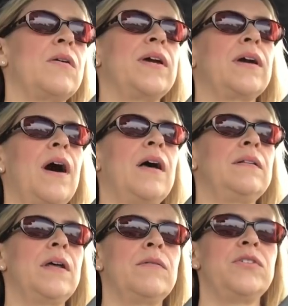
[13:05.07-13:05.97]
I got a
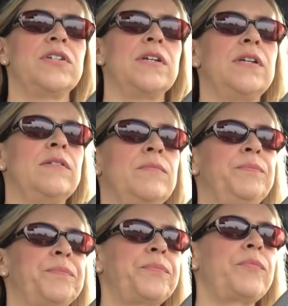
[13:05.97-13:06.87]

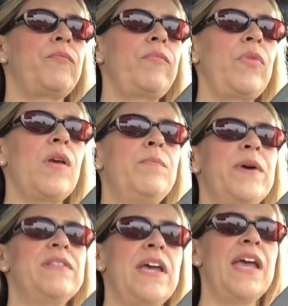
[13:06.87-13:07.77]
lotion,
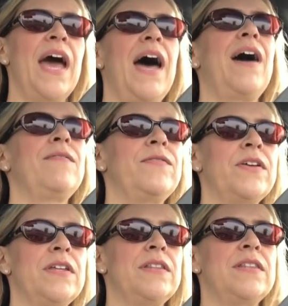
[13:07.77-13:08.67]
but they have
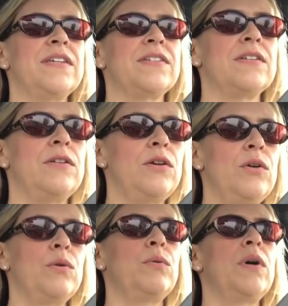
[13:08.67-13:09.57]
this
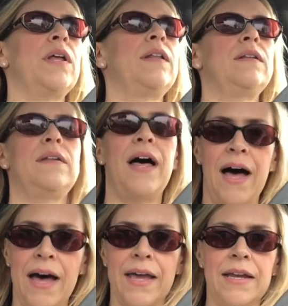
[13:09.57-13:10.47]
new
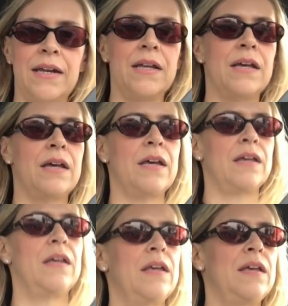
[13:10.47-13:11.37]
line.
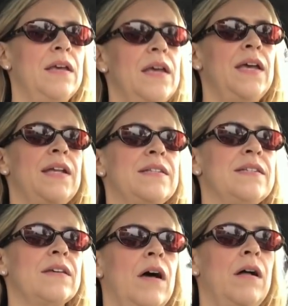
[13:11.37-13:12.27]

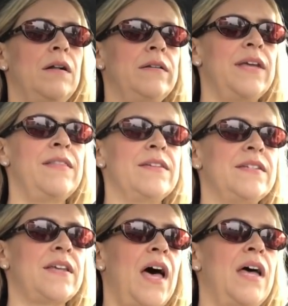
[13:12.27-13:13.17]
It's called In the
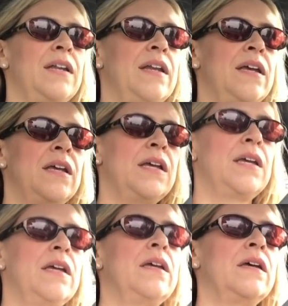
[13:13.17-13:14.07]

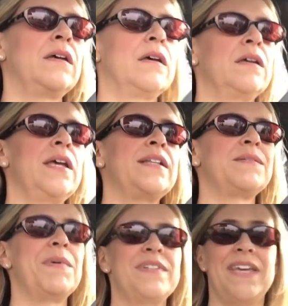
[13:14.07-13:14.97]
Sun. It
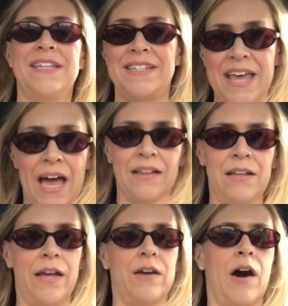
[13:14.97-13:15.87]
smells
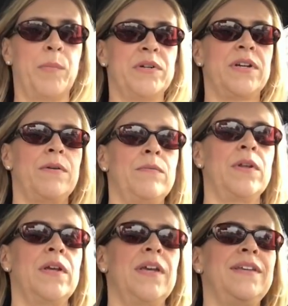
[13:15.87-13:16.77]
exactly like Copper
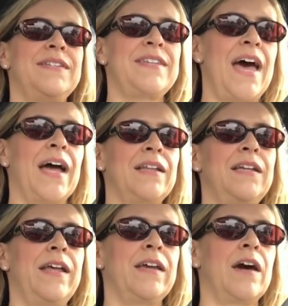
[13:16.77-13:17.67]
Tone.
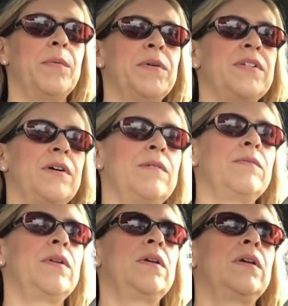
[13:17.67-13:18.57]
Exactly like Copper
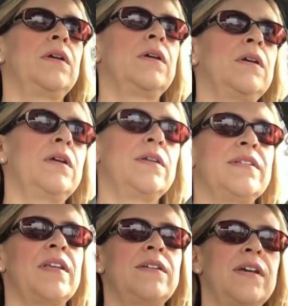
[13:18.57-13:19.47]
Tone
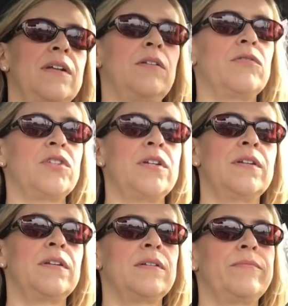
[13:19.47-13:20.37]
suntan lotion.